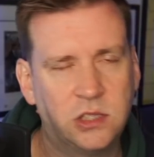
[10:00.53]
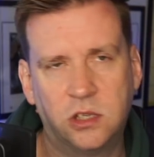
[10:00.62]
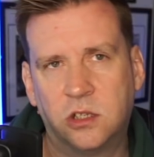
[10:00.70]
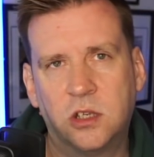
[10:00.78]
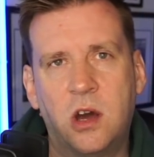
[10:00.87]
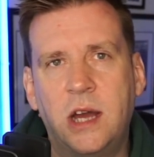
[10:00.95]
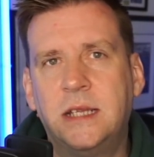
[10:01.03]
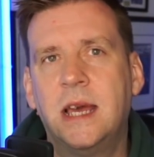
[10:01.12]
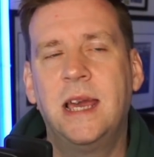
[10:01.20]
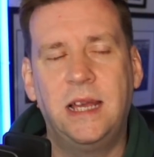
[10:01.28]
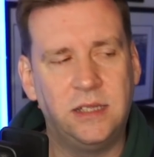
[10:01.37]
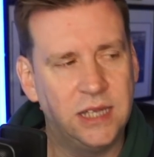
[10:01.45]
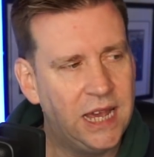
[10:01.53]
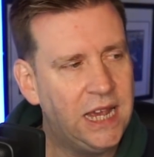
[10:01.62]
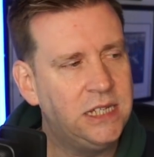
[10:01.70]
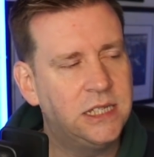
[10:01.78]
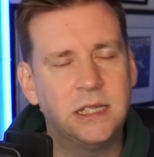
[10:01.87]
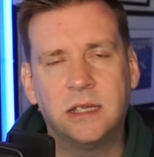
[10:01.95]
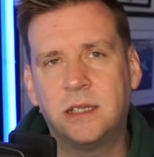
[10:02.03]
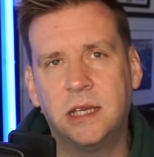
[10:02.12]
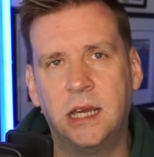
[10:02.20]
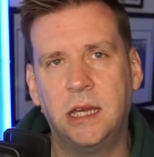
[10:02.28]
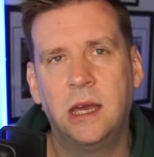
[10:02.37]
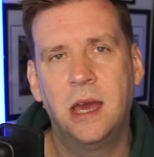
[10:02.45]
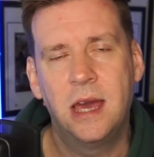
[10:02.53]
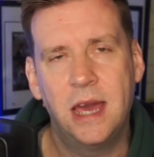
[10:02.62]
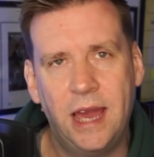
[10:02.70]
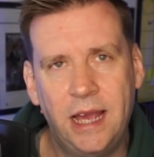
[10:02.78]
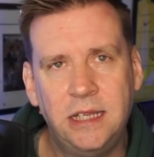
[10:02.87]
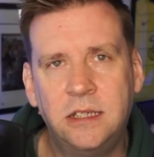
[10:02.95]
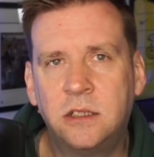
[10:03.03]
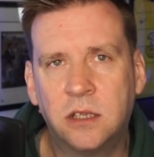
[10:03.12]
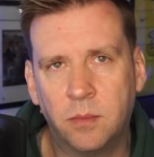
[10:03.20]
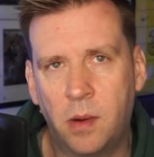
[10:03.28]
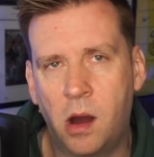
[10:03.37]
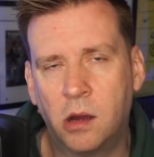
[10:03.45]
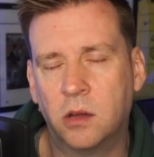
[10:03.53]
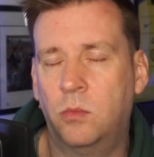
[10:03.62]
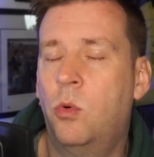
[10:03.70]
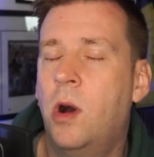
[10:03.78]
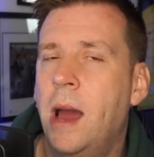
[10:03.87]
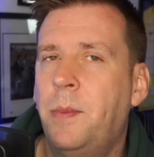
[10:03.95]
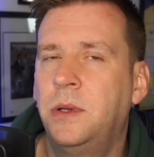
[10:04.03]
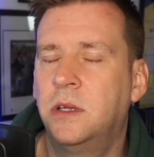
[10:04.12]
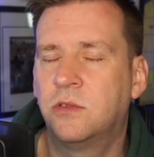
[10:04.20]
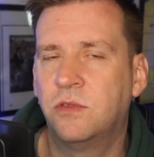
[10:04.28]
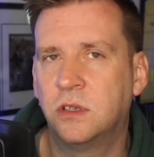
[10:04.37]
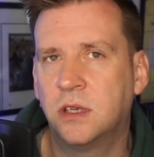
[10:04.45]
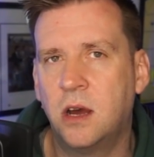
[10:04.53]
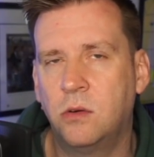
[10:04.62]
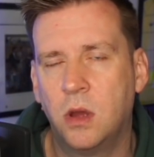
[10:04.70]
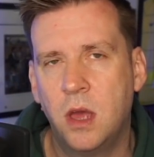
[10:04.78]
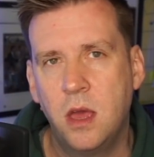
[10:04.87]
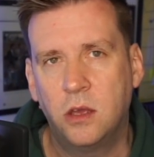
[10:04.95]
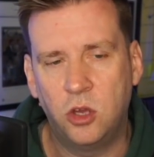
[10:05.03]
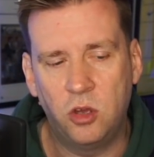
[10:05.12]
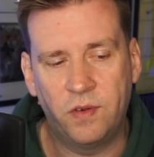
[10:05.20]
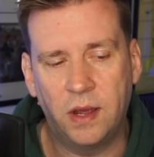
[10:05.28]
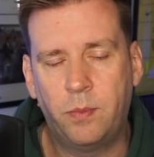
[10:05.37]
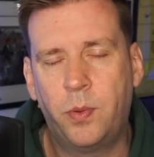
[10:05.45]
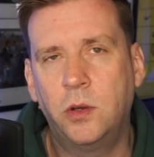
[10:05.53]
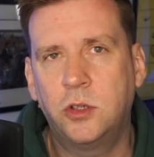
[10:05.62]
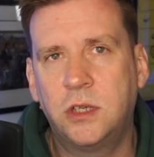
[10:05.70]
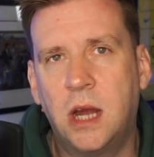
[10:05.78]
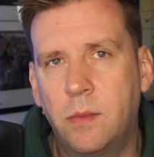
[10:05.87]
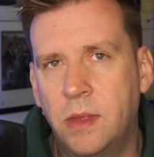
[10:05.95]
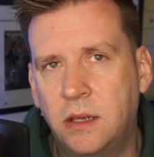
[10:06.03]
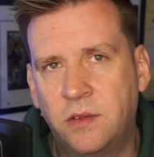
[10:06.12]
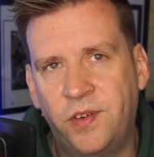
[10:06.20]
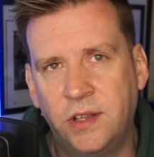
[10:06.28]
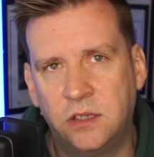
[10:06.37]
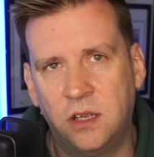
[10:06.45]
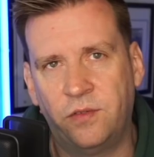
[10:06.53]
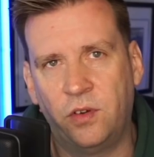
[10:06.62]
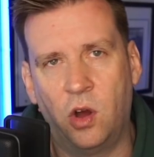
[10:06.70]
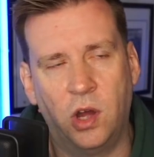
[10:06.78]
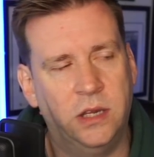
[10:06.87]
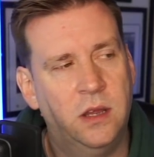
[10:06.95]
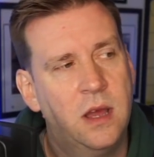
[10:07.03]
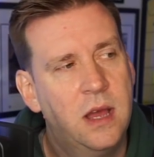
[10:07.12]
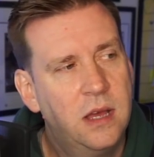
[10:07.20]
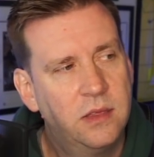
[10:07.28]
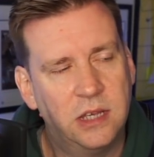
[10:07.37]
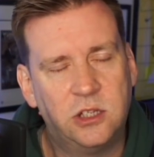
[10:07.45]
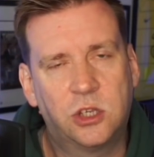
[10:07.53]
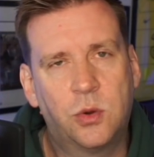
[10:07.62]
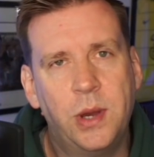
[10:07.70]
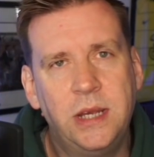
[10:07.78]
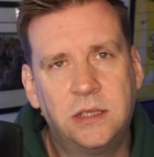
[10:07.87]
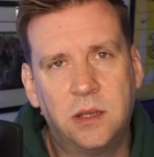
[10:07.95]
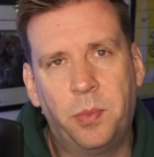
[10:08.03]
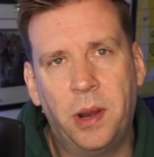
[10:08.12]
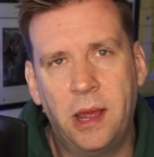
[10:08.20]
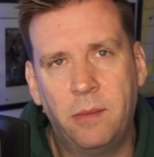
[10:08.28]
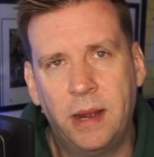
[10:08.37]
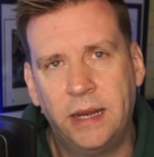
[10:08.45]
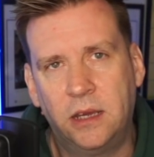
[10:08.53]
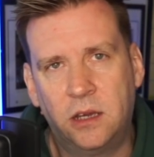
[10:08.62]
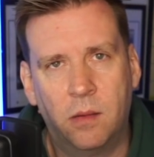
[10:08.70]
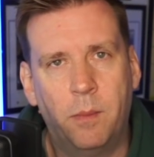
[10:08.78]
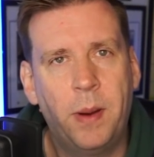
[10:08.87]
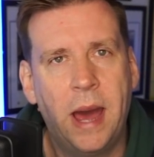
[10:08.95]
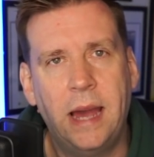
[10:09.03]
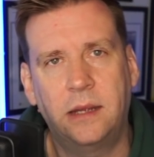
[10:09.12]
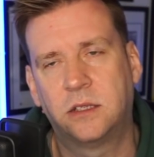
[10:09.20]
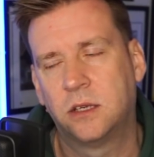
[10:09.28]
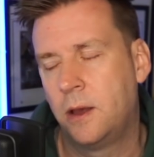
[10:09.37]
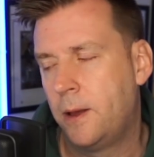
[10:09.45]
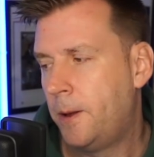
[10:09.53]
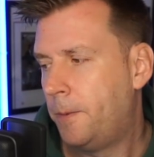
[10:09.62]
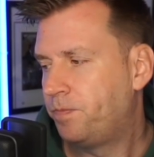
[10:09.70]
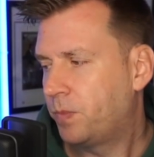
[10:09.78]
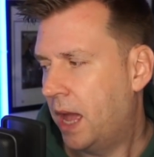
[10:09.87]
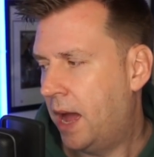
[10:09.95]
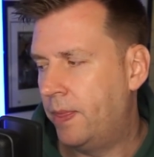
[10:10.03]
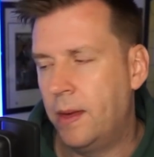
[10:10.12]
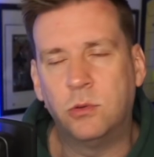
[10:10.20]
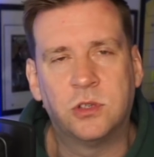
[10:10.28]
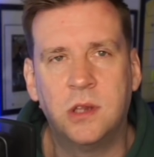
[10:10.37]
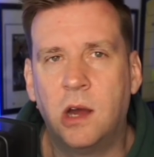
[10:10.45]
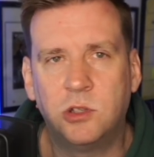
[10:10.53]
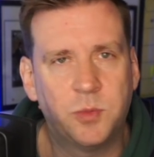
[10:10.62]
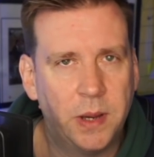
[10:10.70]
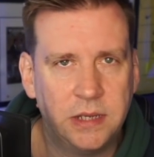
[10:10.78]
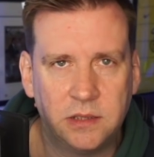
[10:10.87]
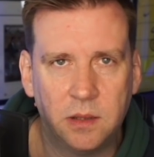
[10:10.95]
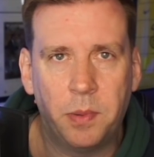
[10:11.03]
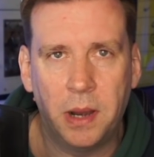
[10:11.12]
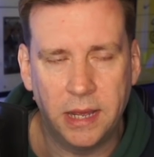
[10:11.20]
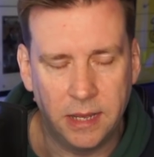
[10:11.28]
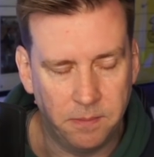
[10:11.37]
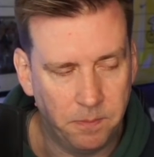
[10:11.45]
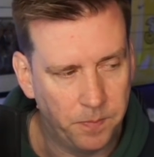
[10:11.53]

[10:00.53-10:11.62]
to side. He's easy to see, easy to mark. And what happened as a result? Juve pushed up their defensive line. They squeezed the player, made it compact, and there was no space to play in.